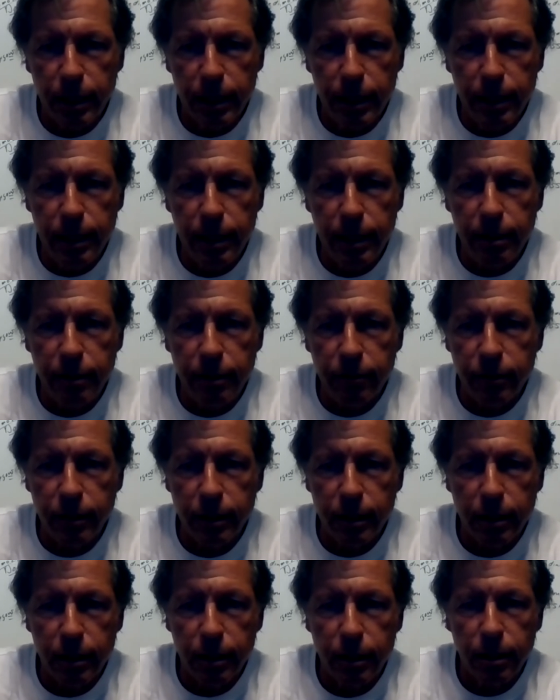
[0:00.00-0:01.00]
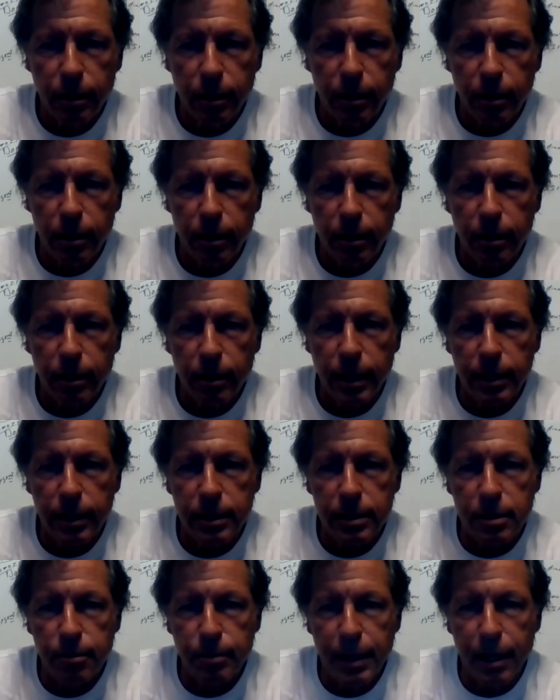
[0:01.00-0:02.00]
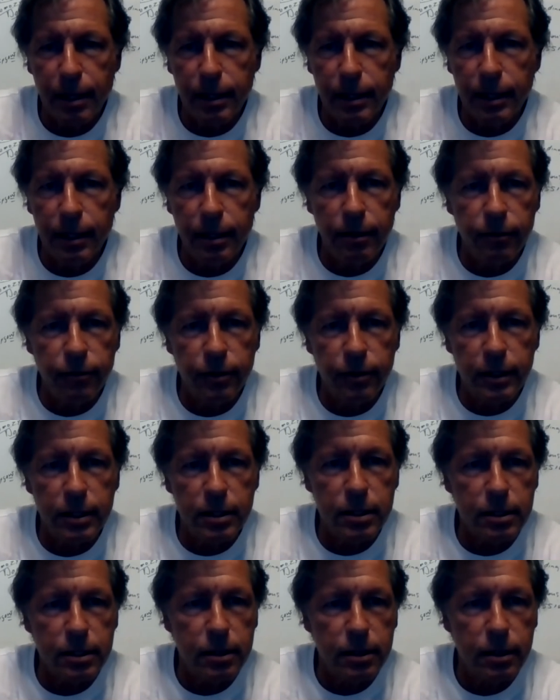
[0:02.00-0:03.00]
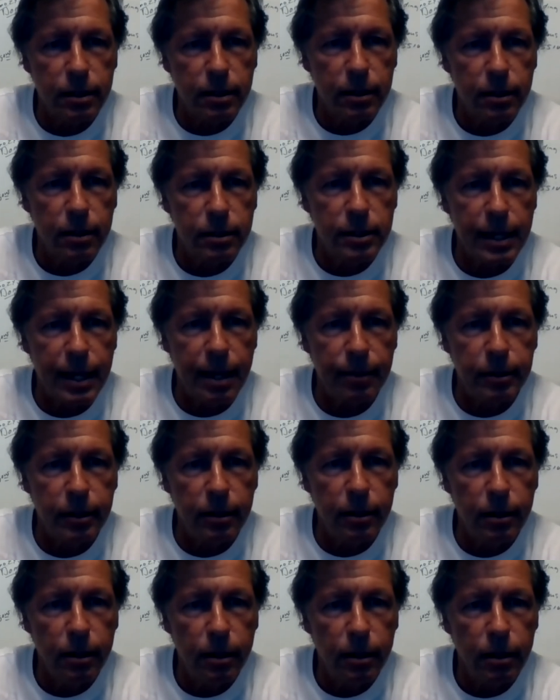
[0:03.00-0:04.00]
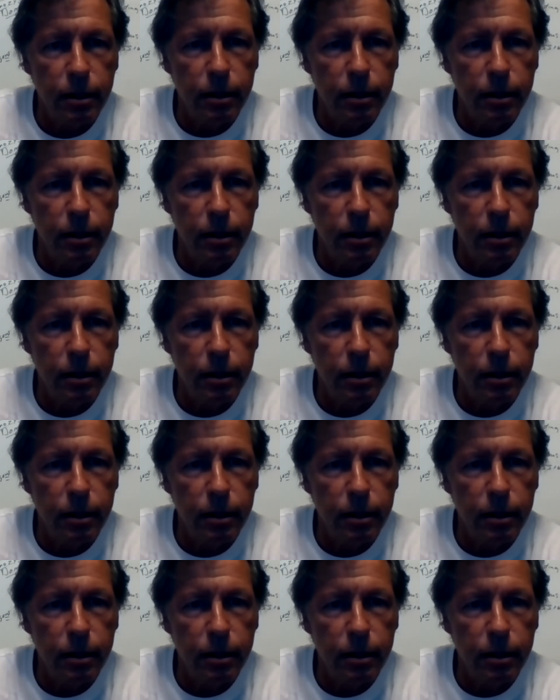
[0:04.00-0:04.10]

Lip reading: believe that is about it for this chapter.